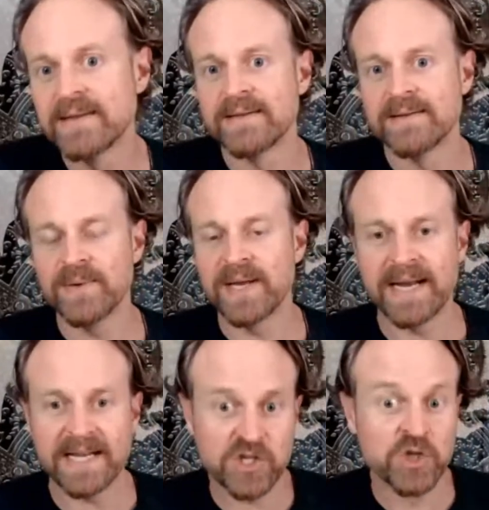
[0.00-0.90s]

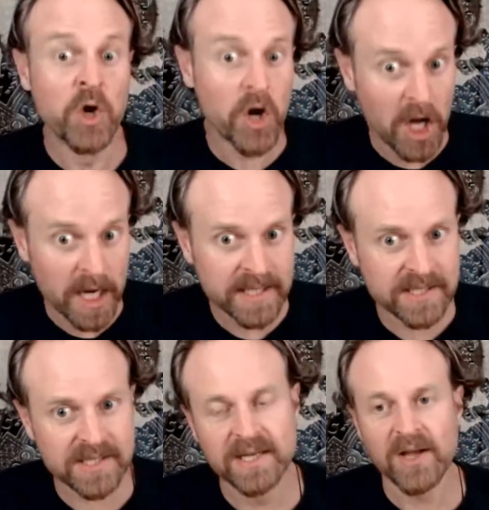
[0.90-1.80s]

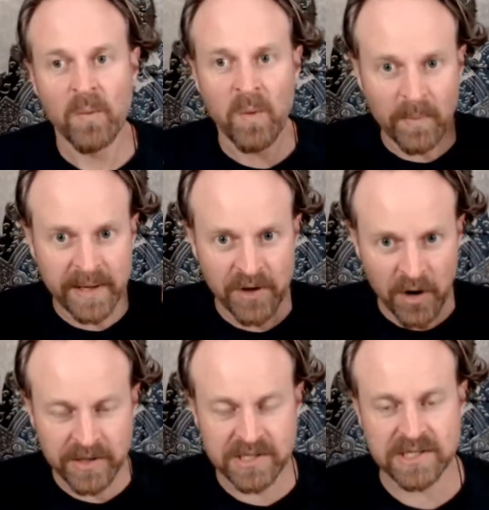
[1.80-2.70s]
externalize what we
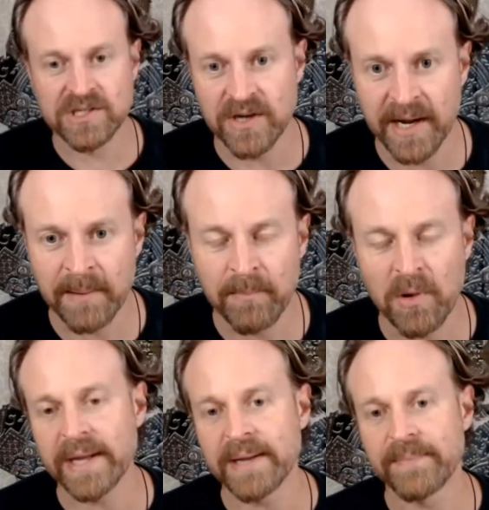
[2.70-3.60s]
notice inside our
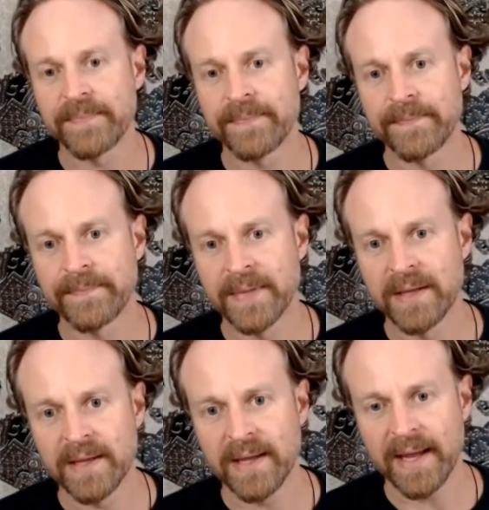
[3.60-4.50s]
body.
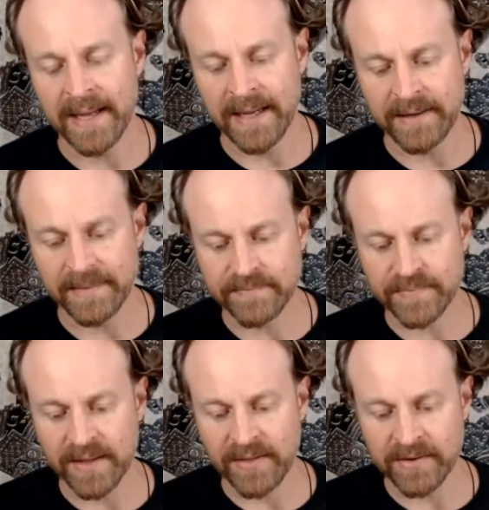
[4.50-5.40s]
And
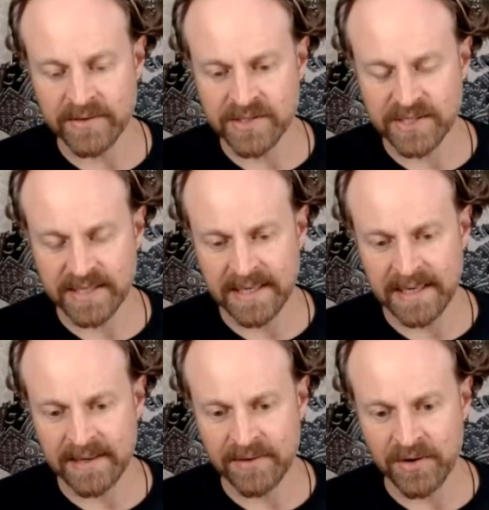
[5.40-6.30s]
there is,
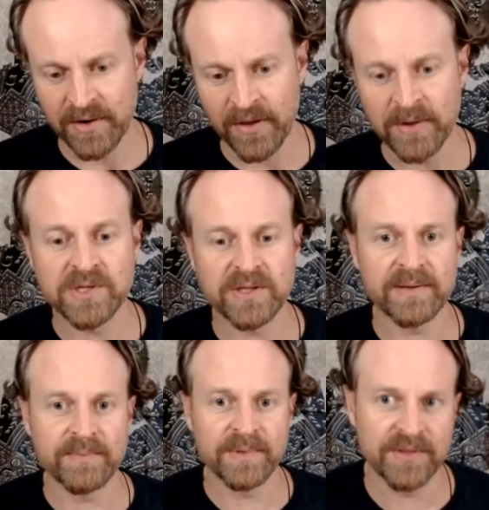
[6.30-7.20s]
those are
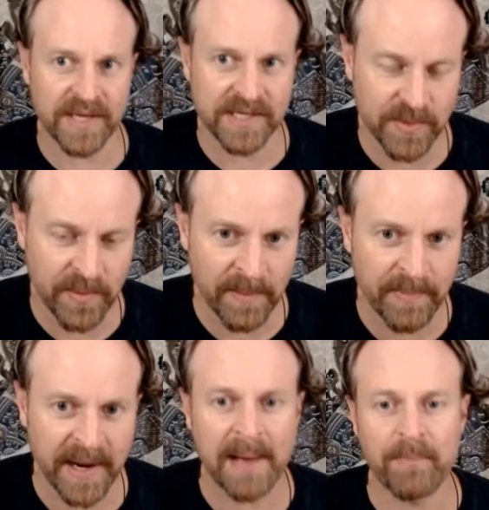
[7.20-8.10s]
the things that we want to
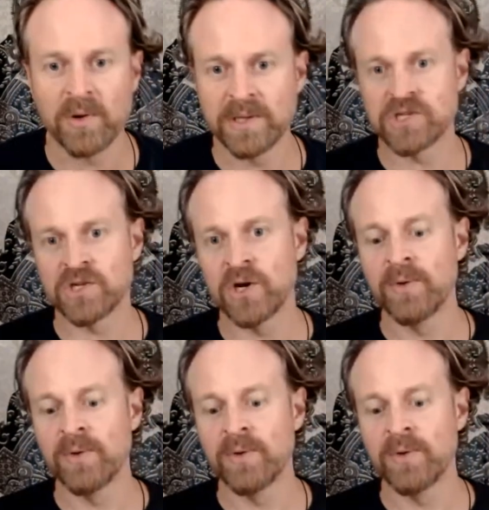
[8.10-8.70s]
pick up on. And so,